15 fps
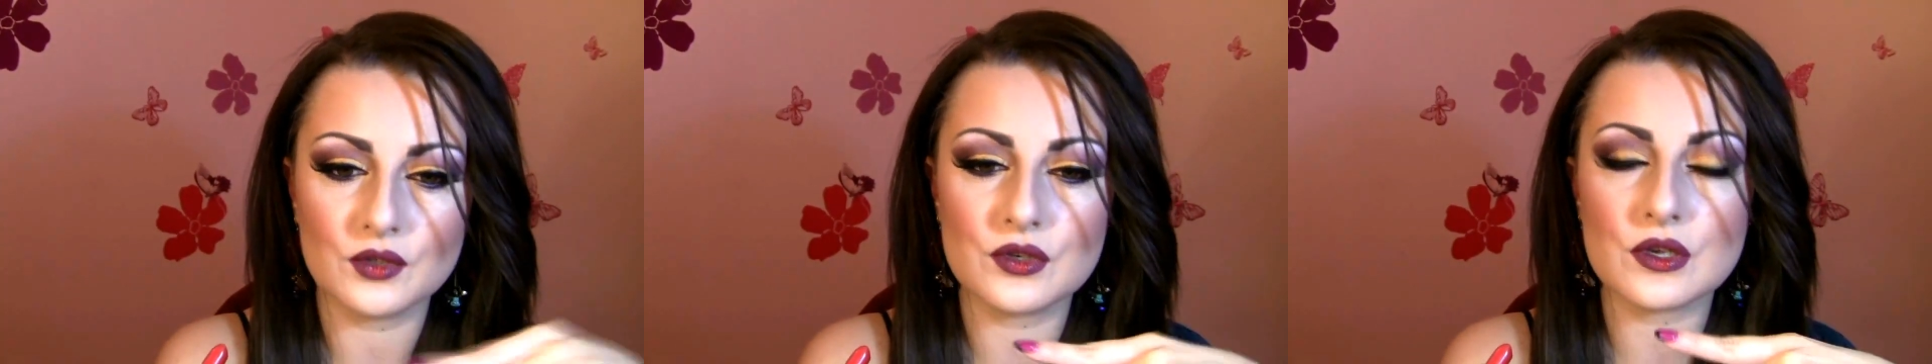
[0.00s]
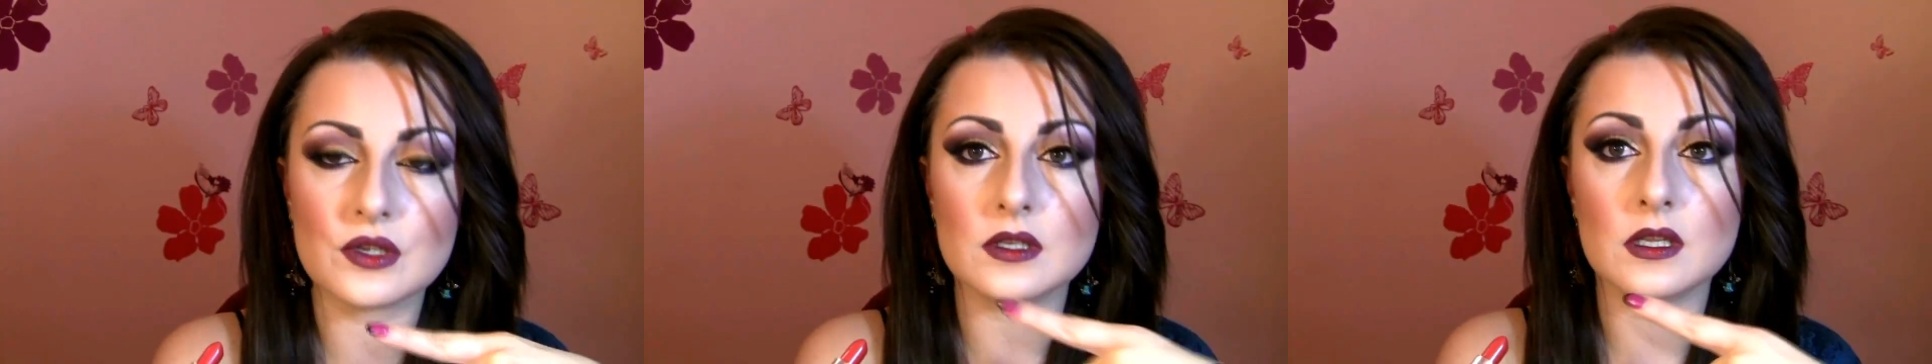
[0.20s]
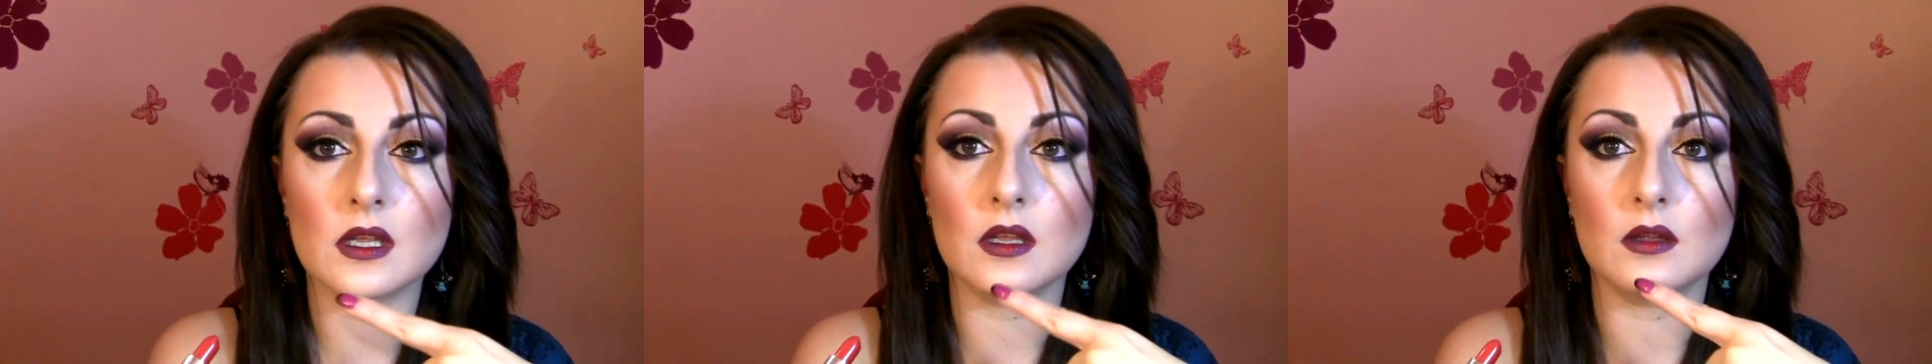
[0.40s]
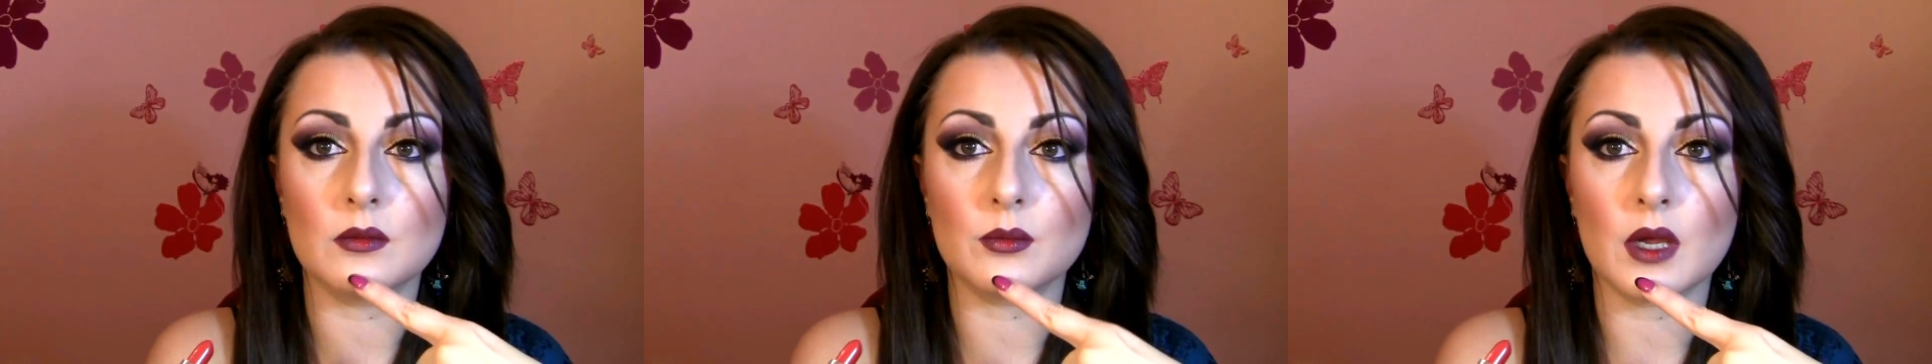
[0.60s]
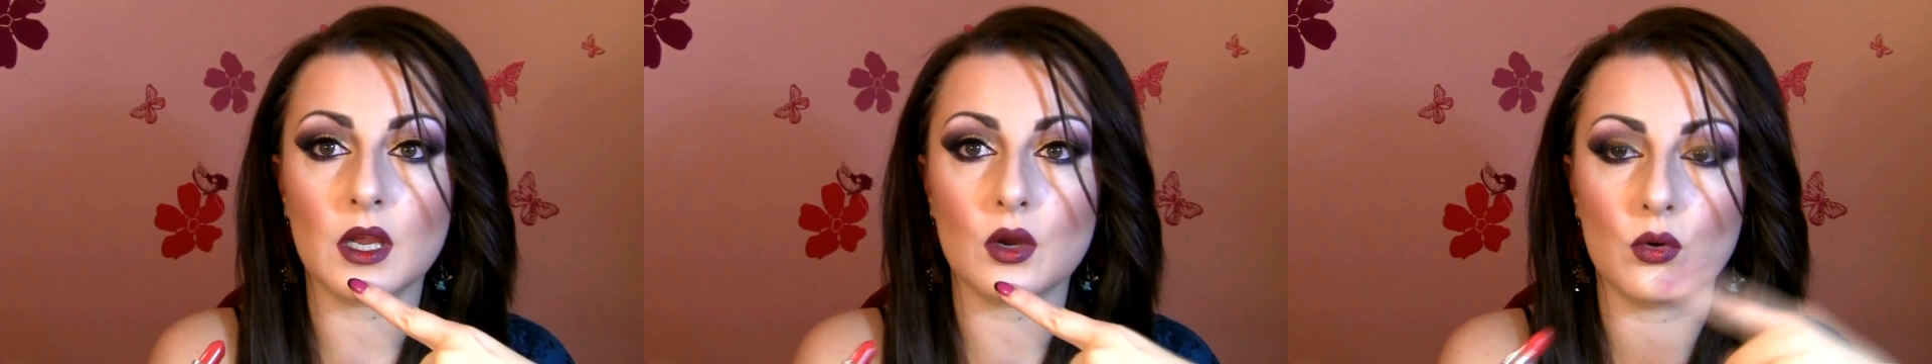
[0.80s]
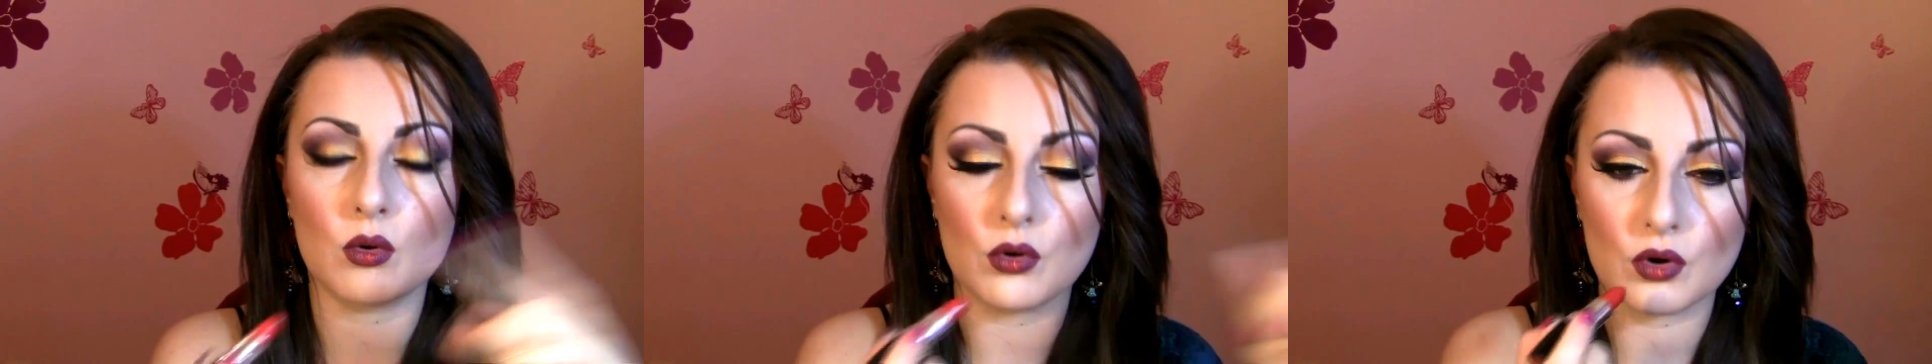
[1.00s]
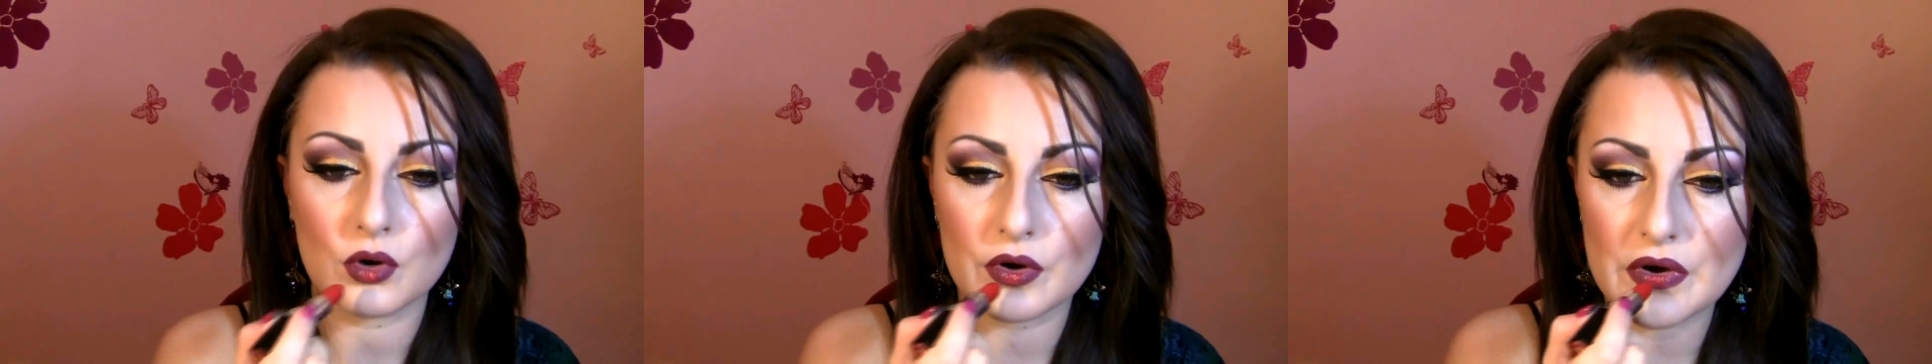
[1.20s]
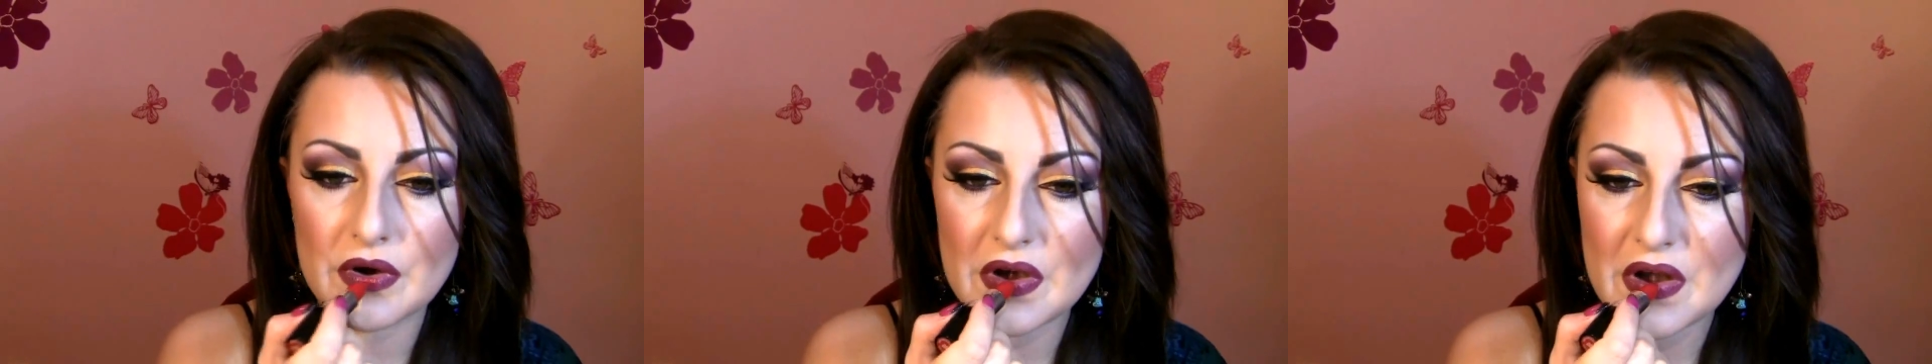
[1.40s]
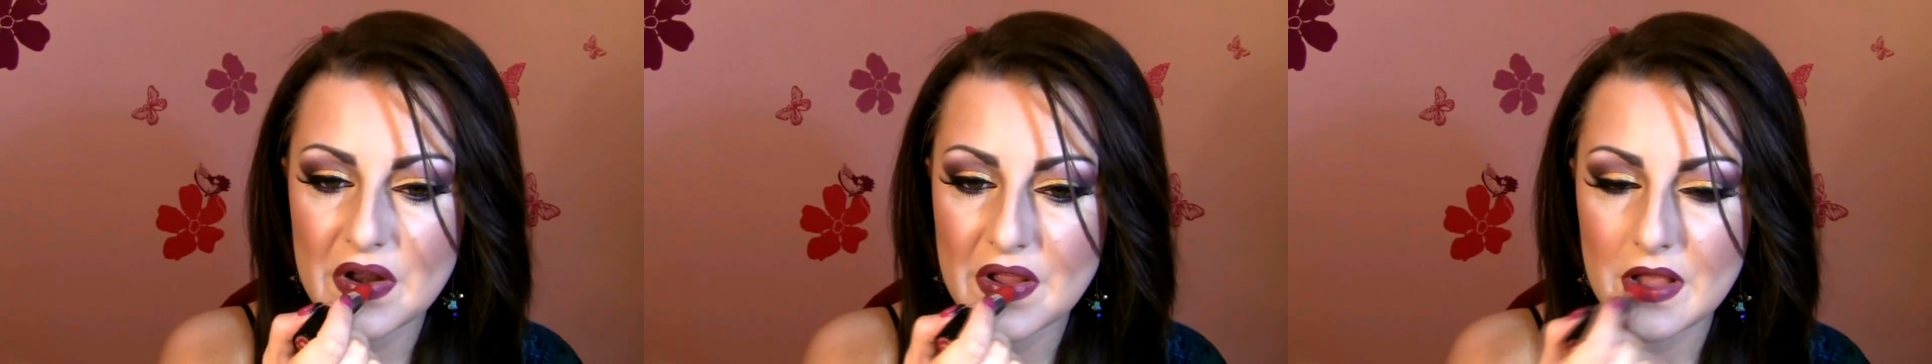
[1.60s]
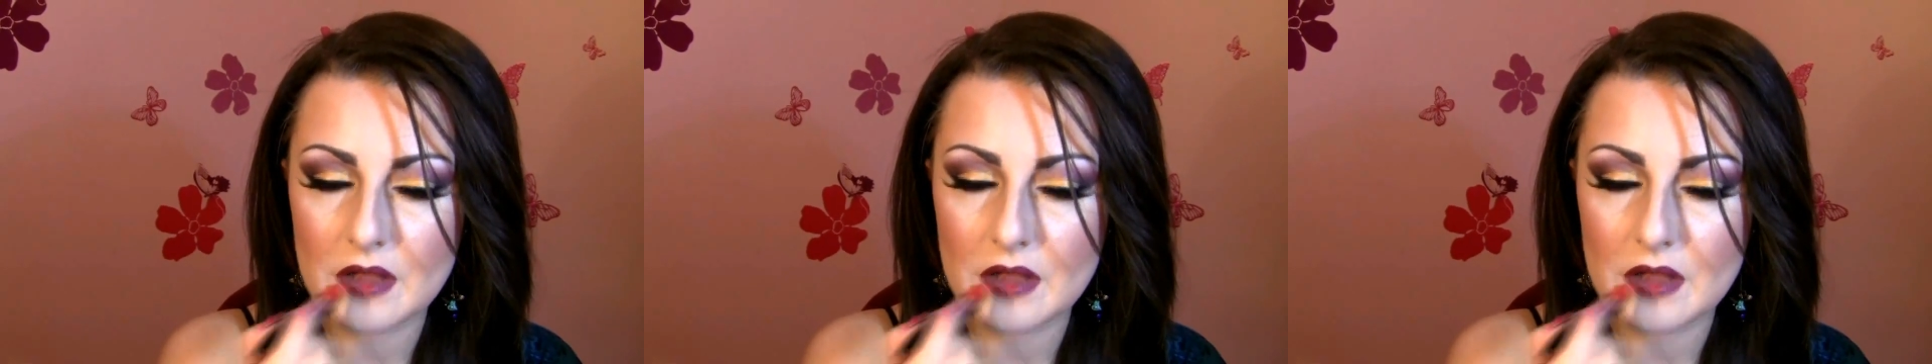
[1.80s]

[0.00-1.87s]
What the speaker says: just in my corner,